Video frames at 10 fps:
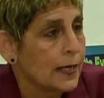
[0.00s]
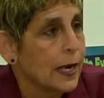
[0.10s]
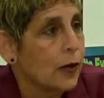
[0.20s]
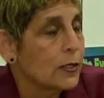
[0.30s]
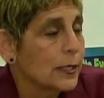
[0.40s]

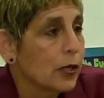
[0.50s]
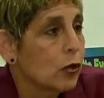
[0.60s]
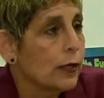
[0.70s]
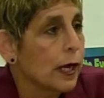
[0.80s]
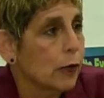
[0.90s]
Now, it's not
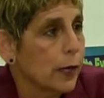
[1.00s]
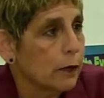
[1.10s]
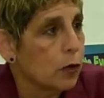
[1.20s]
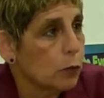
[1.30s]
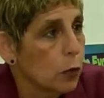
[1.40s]
only our
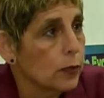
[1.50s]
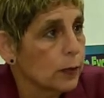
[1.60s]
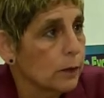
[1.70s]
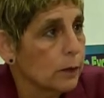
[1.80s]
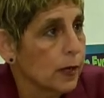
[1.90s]
Aero
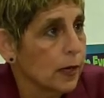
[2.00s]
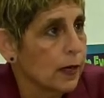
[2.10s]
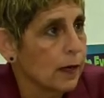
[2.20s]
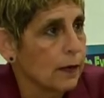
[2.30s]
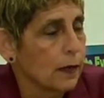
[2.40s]
modem
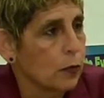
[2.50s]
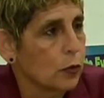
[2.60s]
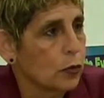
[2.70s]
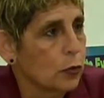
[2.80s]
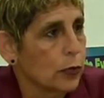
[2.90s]
that
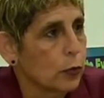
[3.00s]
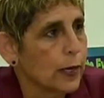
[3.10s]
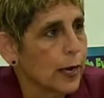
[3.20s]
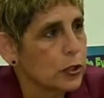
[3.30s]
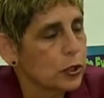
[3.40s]
we're doing,
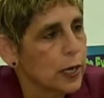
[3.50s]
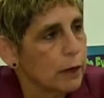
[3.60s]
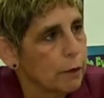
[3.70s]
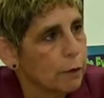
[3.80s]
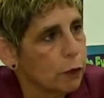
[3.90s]
we actually
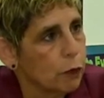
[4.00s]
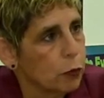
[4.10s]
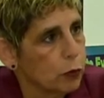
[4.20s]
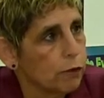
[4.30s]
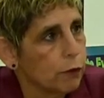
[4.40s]
have a full
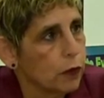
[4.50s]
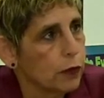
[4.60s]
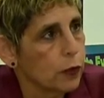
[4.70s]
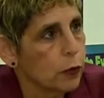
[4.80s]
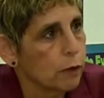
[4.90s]

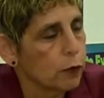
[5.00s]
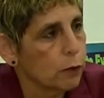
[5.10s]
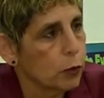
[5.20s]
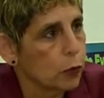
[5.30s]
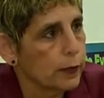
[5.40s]
portfolio of
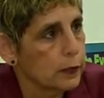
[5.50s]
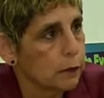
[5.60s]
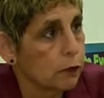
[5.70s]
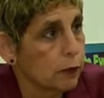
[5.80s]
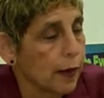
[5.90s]
components
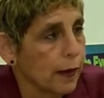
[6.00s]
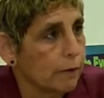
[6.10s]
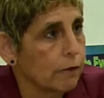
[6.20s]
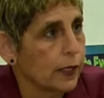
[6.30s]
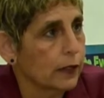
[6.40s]
for
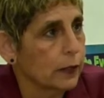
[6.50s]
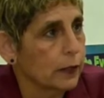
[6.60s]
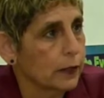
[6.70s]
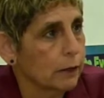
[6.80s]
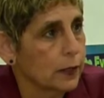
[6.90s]
in-flight
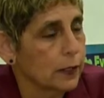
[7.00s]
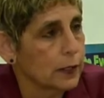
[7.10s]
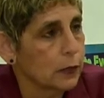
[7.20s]
connectivity.